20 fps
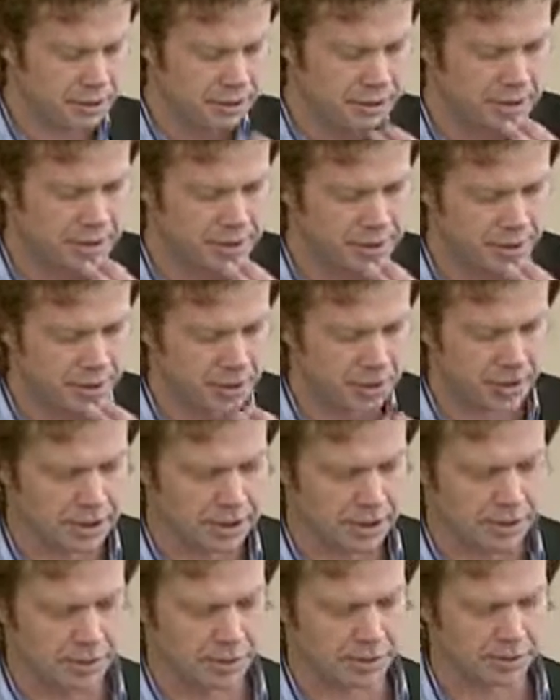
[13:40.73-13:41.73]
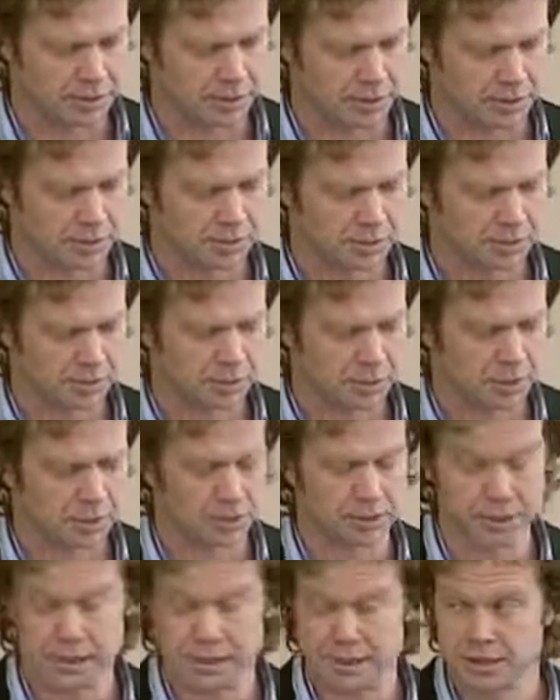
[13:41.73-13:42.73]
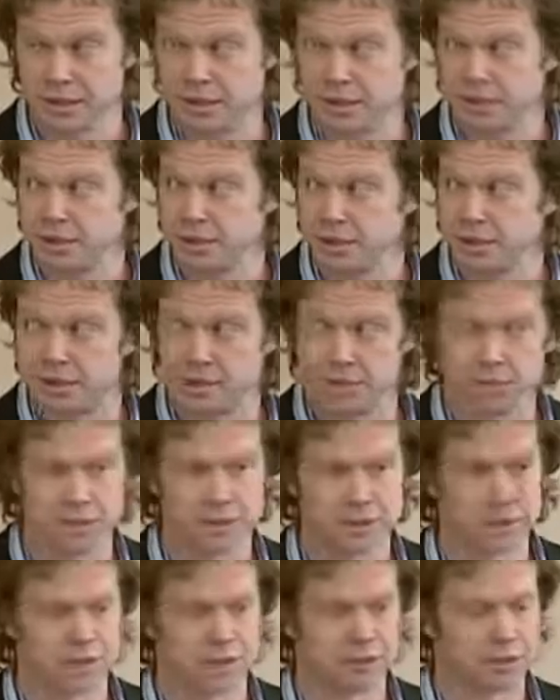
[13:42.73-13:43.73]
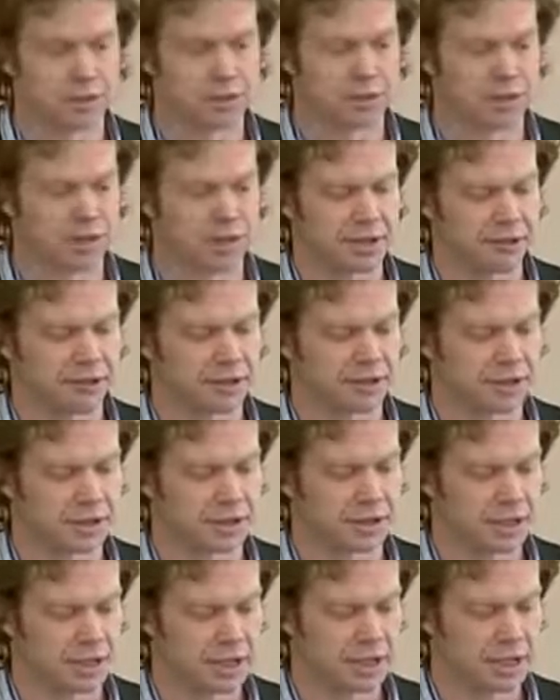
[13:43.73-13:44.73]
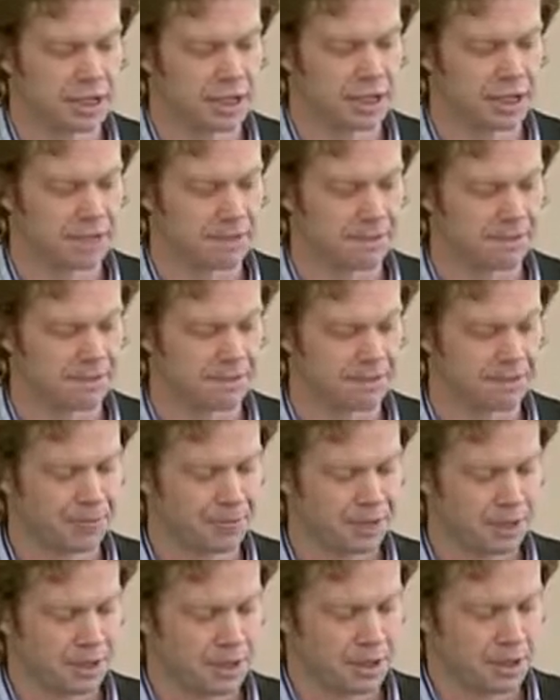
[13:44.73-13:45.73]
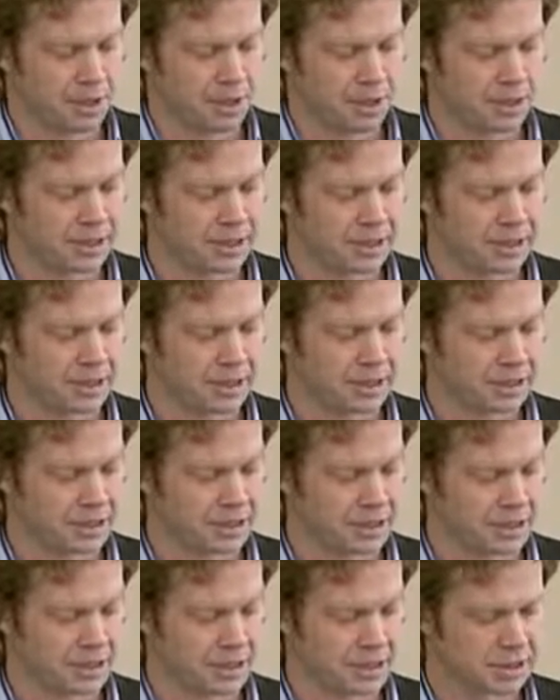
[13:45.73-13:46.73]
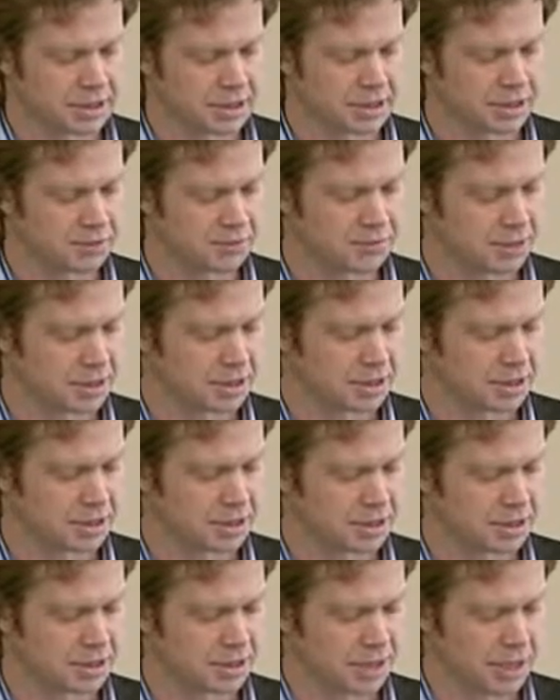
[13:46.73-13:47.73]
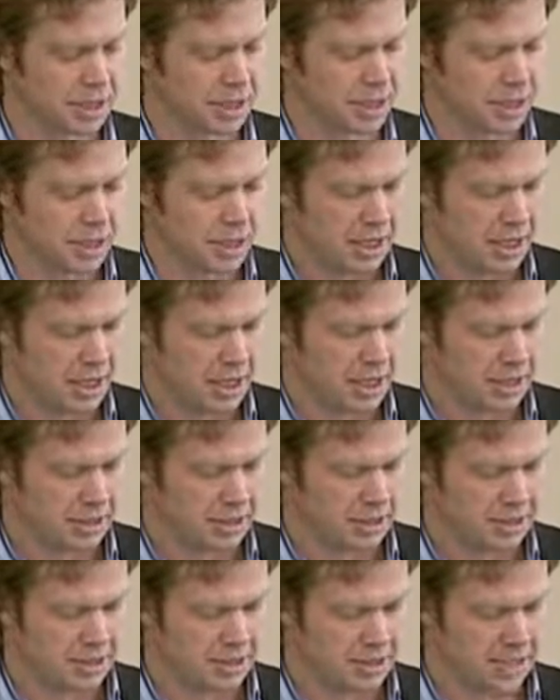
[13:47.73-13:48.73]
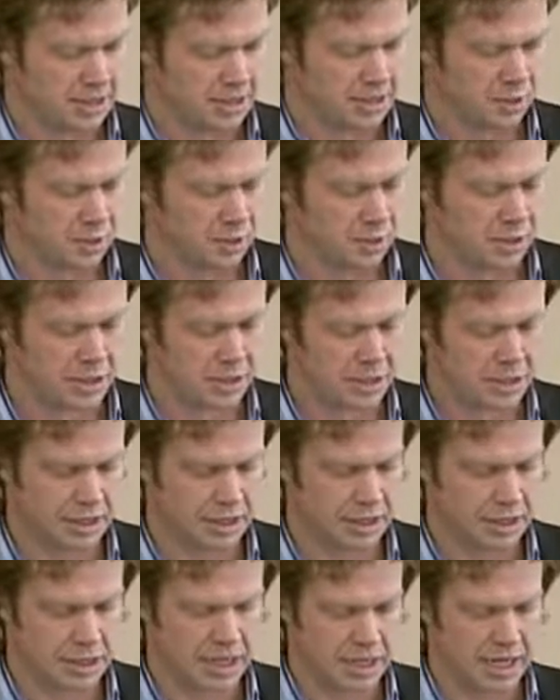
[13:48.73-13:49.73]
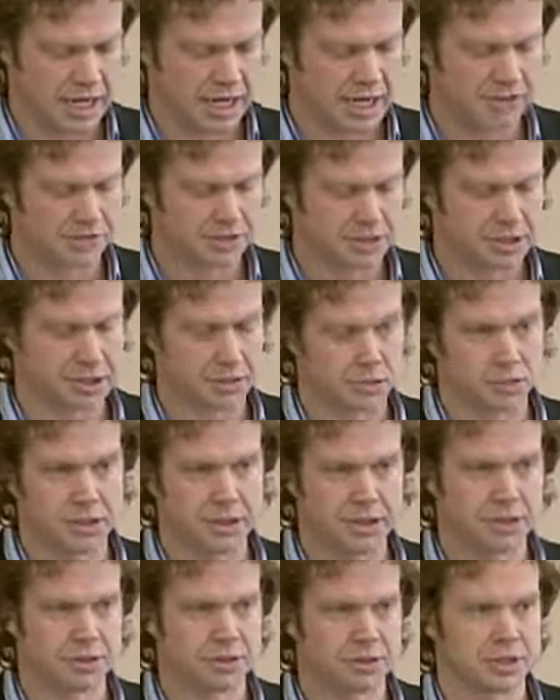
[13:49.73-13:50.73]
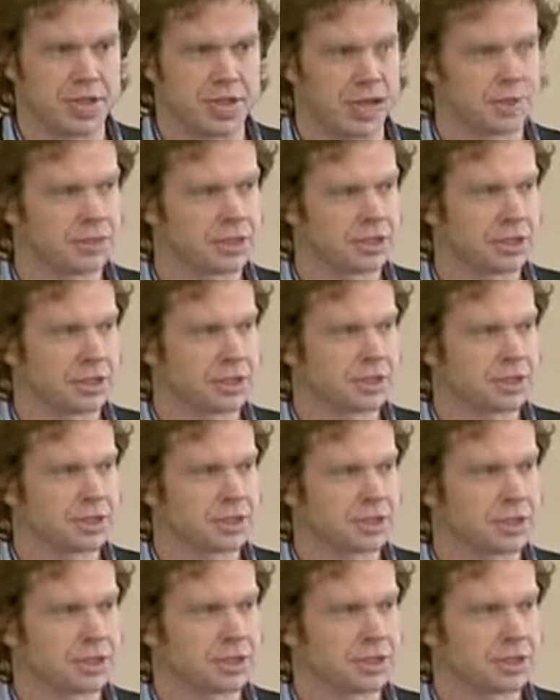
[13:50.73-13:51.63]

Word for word: that's why we uh, we we can only get to some of these communities every so often. Um, one of the things that, that Steve mentioned is that we have just a one-year snapshot